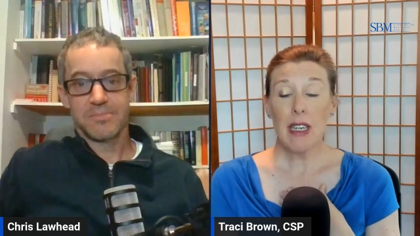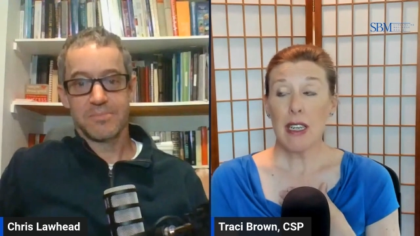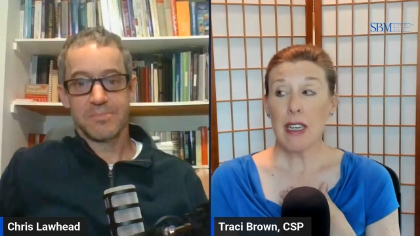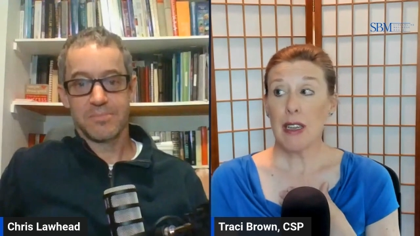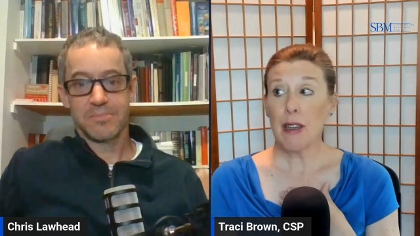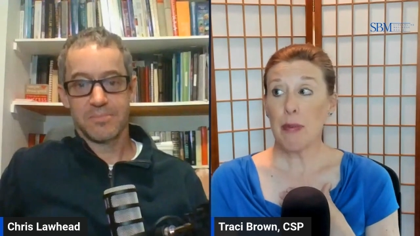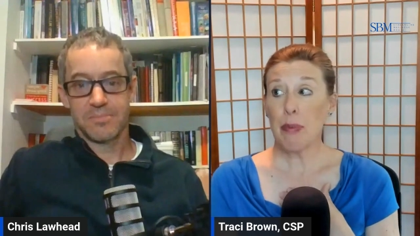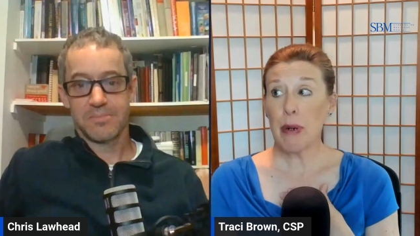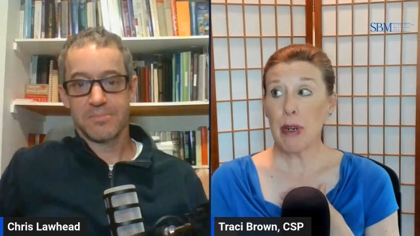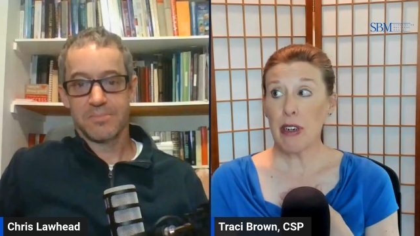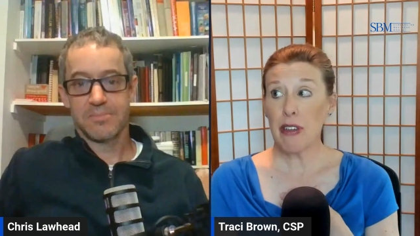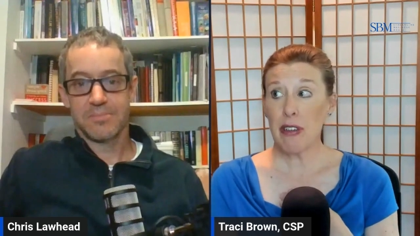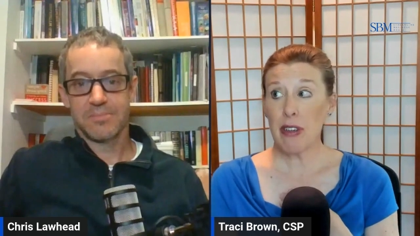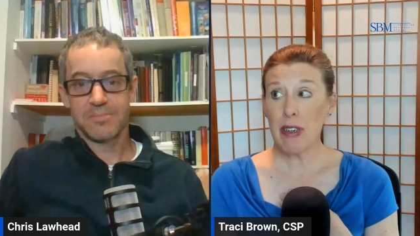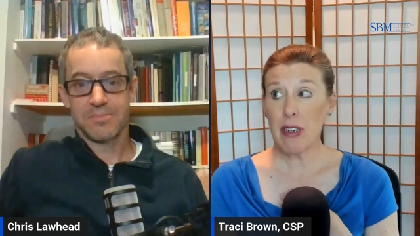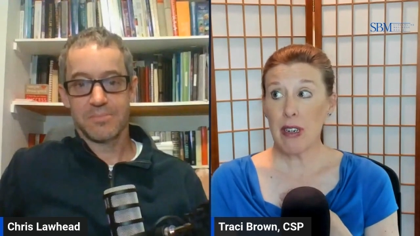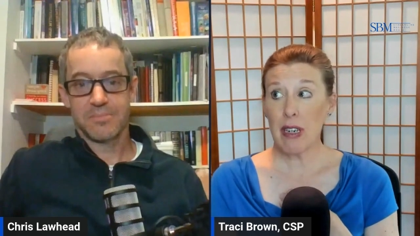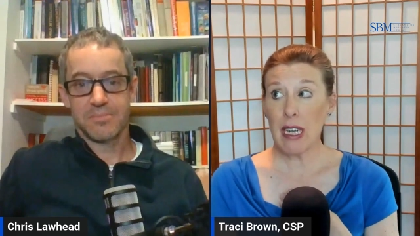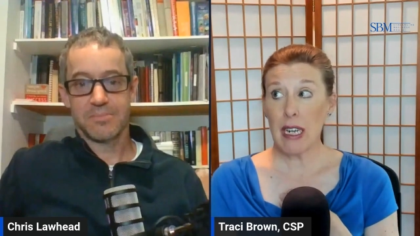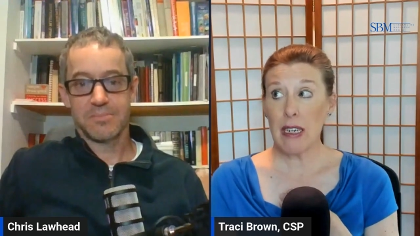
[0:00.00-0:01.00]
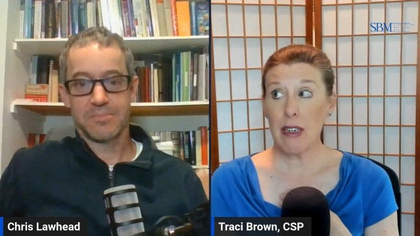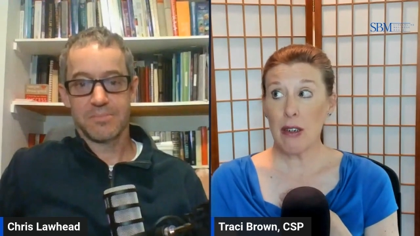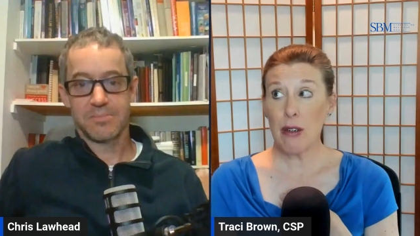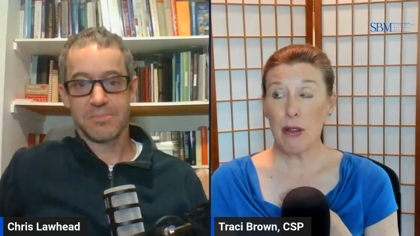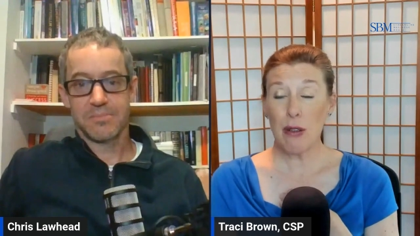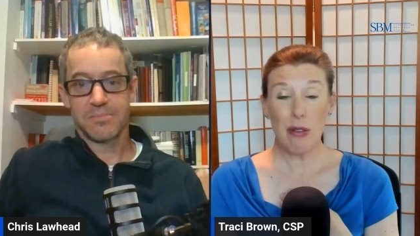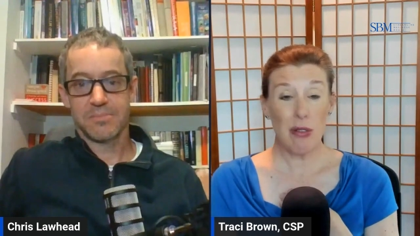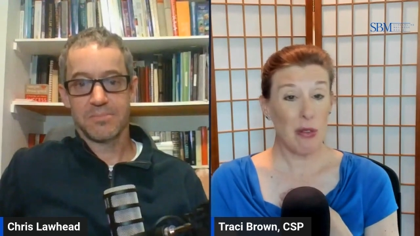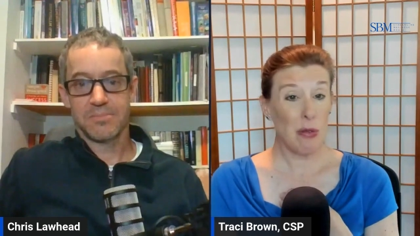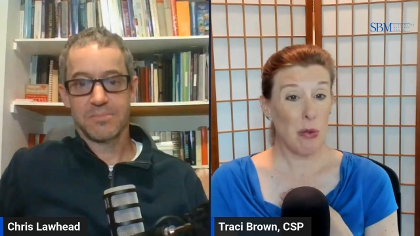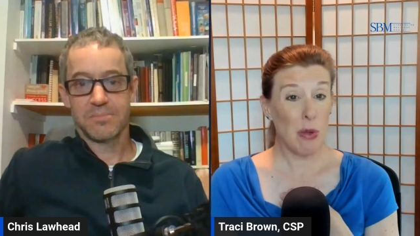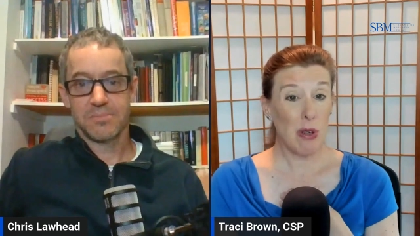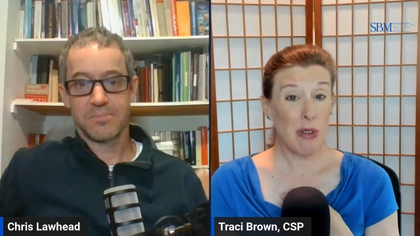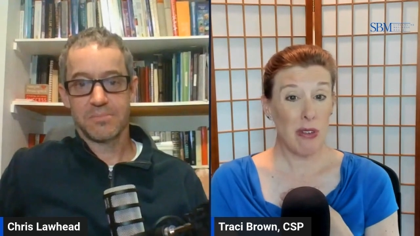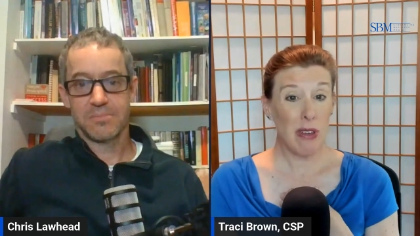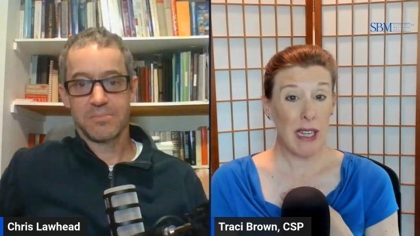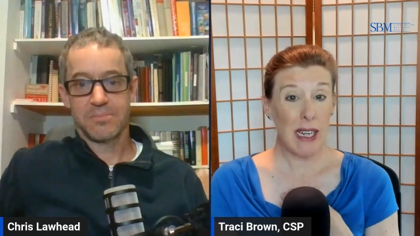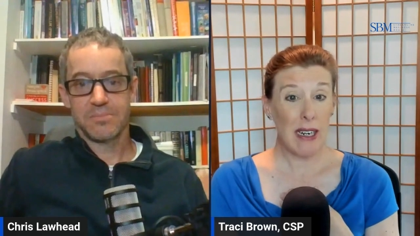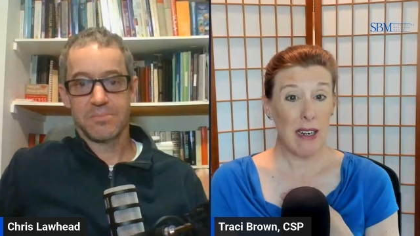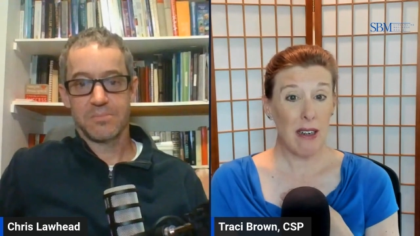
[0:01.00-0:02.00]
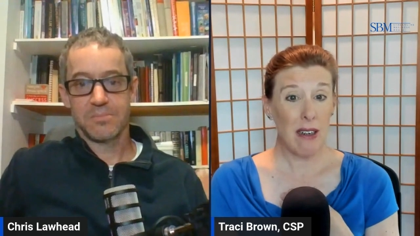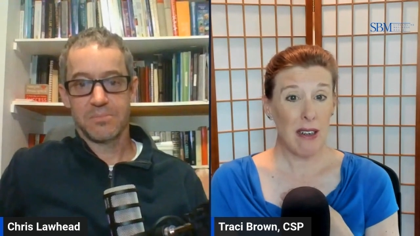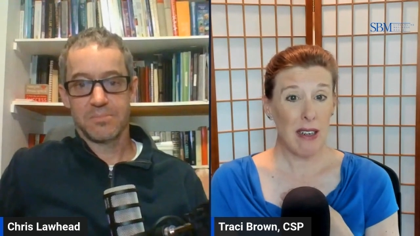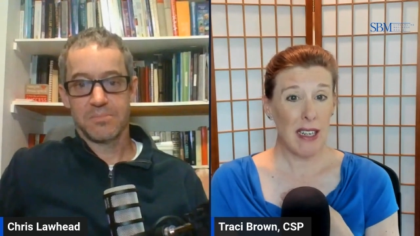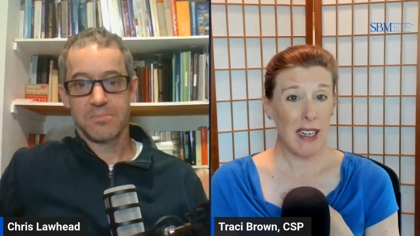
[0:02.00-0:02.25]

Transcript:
Speaker 1: the person I know who's the worst liar,